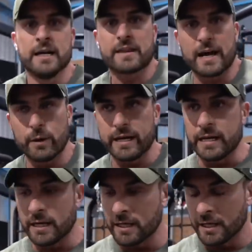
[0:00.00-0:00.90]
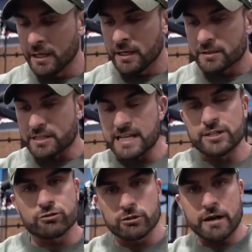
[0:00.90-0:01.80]
That way the
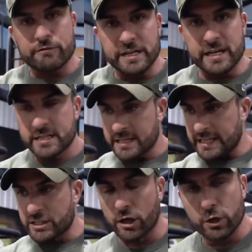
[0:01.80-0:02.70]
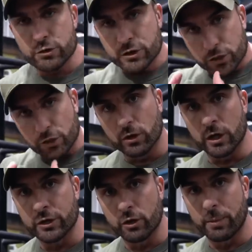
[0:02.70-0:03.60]
center of gravity is closer to
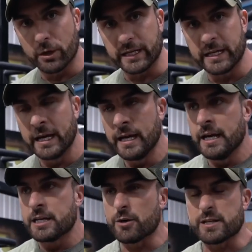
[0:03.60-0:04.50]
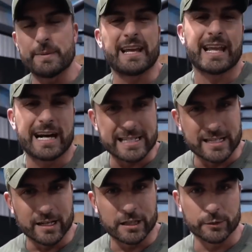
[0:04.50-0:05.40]
your body, so it's a bit
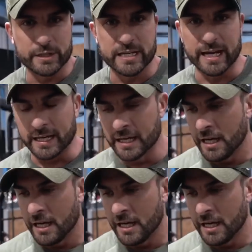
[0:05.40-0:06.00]
lighter, shall we say.